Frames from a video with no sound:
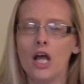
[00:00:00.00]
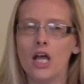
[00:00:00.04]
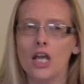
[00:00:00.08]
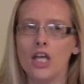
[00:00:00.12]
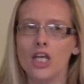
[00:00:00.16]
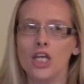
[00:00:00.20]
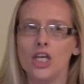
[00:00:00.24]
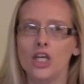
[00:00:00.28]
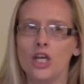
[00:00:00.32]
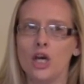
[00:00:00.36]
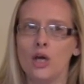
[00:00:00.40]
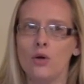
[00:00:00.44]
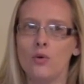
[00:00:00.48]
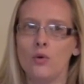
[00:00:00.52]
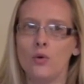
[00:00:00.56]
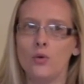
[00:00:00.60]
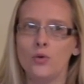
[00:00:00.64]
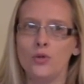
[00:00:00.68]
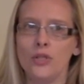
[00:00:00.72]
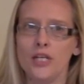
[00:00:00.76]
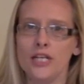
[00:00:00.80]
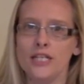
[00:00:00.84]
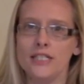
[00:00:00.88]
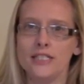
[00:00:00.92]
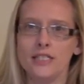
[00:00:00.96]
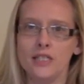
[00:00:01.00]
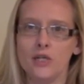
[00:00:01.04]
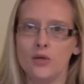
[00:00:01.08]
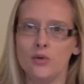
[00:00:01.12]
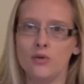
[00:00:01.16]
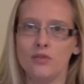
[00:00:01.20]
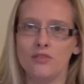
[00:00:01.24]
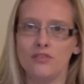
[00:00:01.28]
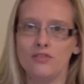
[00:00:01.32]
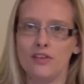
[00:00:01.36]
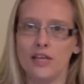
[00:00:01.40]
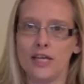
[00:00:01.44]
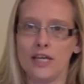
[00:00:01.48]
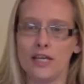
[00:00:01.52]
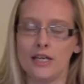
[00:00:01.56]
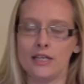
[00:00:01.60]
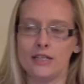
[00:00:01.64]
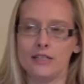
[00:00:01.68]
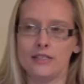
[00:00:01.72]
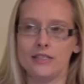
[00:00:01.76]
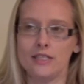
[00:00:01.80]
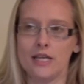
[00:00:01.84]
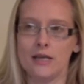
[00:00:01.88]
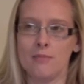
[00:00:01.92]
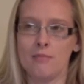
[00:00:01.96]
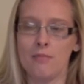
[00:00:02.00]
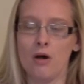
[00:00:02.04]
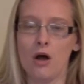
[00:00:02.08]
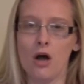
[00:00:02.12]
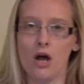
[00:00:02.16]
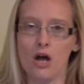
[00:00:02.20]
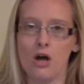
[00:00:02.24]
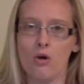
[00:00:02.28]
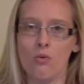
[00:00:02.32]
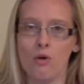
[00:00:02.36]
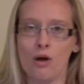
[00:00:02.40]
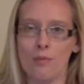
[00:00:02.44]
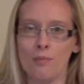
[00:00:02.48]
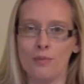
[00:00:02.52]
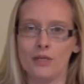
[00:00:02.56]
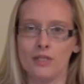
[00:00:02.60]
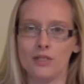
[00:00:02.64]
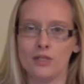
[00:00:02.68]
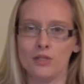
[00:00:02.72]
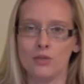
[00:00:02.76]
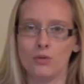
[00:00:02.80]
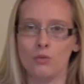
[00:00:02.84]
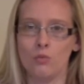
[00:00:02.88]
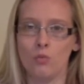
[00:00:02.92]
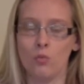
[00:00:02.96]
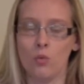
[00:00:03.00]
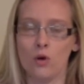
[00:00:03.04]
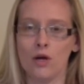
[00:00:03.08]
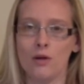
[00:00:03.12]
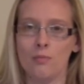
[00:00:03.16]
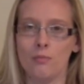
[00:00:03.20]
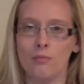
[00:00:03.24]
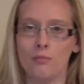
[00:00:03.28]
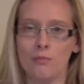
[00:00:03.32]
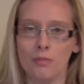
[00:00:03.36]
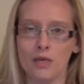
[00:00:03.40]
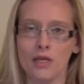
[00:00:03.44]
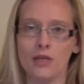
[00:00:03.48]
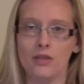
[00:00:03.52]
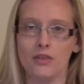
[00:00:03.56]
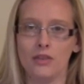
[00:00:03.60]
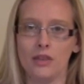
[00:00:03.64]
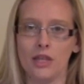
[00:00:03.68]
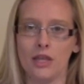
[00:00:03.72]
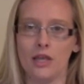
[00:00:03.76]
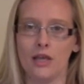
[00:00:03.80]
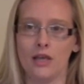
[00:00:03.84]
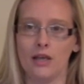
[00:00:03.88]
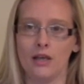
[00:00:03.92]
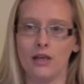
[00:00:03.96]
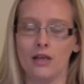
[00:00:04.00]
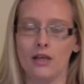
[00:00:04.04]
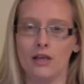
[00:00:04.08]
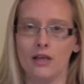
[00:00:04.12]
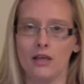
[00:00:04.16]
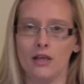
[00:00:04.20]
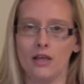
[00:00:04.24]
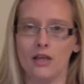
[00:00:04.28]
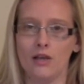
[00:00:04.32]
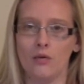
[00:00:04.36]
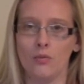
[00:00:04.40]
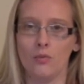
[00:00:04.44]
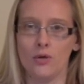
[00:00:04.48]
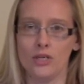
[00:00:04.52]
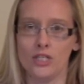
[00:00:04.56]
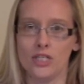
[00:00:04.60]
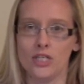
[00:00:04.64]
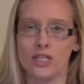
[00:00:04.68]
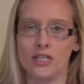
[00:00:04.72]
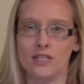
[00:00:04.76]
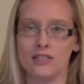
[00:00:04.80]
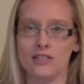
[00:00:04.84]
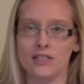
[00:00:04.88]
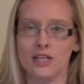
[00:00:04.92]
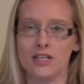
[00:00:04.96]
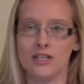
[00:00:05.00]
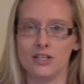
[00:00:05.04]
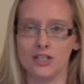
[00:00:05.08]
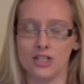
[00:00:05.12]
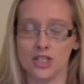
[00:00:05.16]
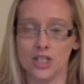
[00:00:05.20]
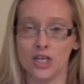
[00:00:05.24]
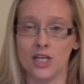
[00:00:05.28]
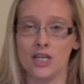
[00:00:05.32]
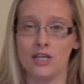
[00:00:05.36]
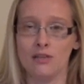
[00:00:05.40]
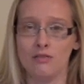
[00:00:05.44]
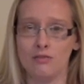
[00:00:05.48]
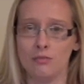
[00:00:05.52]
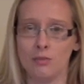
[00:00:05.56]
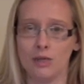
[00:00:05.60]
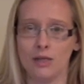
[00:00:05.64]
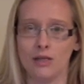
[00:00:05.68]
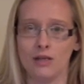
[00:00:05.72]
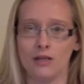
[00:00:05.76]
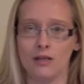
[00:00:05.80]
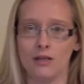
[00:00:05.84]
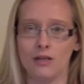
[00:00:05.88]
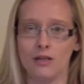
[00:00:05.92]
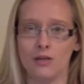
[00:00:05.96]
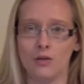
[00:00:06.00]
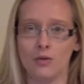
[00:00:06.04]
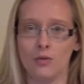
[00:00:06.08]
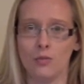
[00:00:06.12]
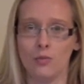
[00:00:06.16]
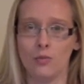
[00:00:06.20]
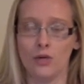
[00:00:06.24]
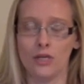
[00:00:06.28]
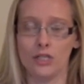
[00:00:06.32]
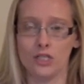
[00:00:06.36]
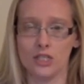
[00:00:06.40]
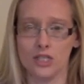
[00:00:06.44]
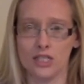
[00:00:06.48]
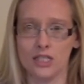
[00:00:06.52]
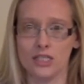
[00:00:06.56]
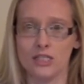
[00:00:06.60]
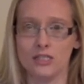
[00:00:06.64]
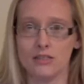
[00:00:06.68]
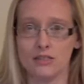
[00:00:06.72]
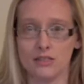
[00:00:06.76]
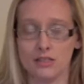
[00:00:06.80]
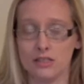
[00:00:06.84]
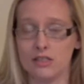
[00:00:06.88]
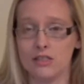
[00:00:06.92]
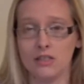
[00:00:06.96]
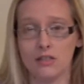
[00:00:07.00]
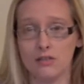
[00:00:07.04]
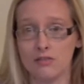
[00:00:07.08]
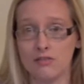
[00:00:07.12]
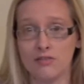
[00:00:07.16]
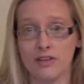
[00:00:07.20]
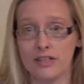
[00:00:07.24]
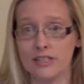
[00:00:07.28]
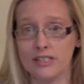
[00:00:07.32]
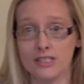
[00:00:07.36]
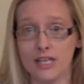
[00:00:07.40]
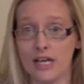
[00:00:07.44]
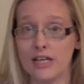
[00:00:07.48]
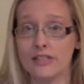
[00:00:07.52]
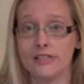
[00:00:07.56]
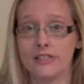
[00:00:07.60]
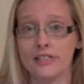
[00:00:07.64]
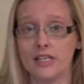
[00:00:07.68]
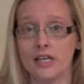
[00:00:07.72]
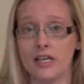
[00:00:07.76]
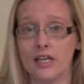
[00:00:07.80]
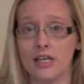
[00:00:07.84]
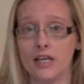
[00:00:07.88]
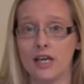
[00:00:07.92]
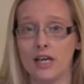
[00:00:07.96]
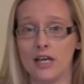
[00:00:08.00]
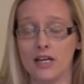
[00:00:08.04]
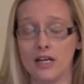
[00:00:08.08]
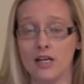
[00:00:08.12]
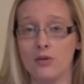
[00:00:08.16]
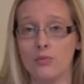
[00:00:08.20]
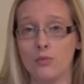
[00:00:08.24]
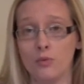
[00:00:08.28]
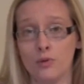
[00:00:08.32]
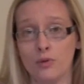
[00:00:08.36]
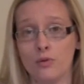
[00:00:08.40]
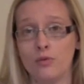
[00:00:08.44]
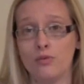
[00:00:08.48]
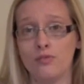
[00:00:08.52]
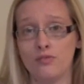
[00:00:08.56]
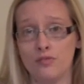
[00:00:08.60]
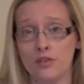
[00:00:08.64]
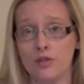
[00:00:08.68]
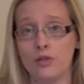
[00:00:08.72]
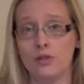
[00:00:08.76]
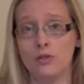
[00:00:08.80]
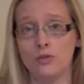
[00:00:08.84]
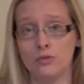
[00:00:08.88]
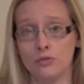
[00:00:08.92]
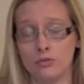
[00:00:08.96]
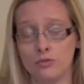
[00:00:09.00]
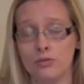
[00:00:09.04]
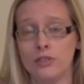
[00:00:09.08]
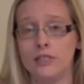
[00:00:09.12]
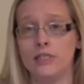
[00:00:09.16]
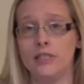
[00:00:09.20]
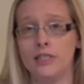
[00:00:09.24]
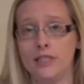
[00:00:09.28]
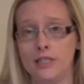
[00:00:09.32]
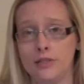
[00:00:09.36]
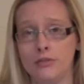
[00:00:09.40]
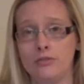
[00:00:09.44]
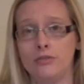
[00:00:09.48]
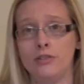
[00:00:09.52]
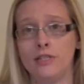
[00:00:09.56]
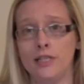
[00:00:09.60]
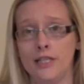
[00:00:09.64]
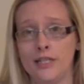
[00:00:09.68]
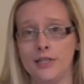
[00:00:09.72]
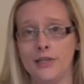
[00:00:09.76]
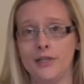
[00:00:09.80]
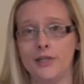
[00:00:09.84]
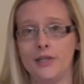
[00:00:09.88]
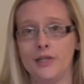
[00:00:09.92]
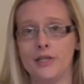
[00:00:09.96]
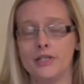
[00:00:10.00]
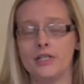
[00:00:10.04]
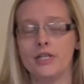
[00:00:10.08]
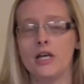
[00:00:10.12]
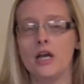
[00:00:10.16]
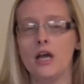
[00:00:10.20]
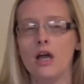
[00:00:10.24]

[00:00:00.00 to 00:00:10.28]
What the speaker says: You know, all these little things, they pile up into one big thing, which is an achievement, which is fantastic, and it will feel really, really good.